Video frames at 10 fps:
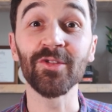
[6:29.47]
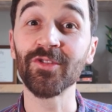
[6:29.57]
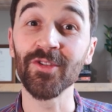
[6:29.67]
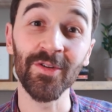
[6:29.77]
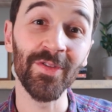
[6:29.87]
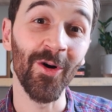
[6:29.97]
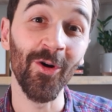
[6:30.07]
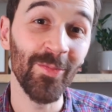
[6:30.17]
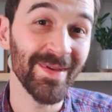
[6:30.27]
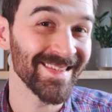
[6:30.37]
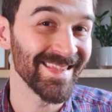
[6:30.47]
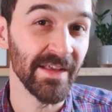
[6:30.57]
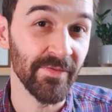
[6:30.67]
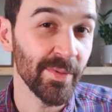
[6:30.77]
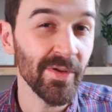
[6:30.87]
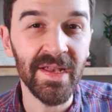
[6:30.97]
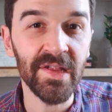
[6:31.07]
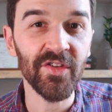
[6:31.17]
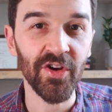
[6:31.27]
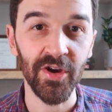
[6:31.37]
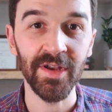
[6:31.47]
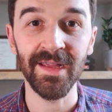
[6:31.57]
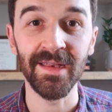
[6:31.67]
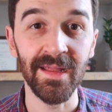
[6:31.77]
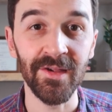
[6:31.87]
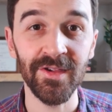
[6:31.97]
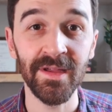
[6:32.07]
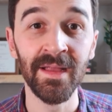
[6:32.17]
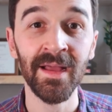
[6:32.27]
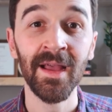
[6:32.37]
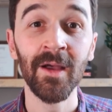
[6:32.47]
sure the home is livable in its current condition